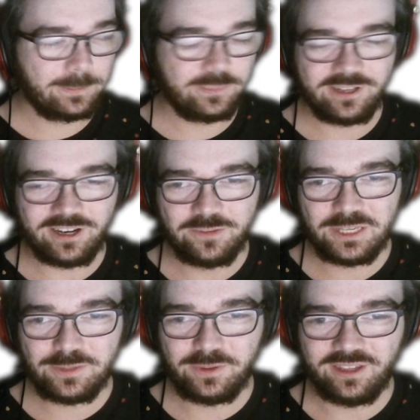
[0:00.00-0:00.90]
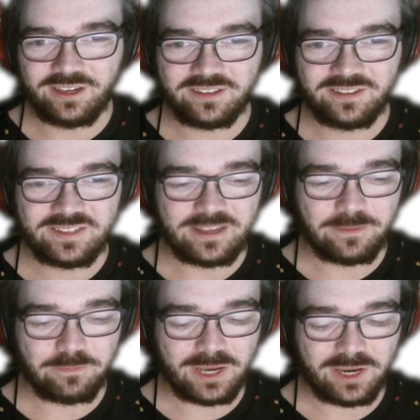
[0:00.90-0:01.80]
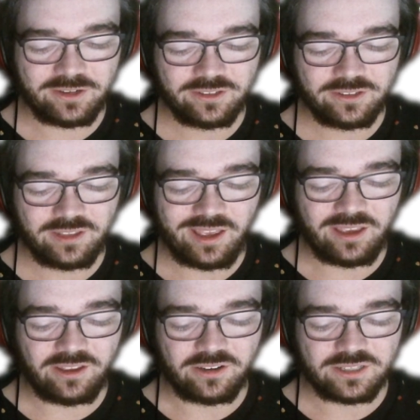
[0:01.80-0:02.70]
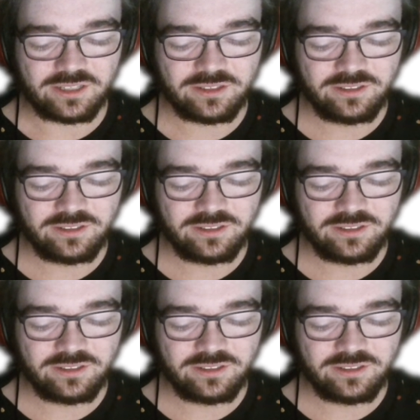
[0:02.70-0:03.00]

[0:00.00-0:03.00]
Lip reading: It kind of makes me like step back and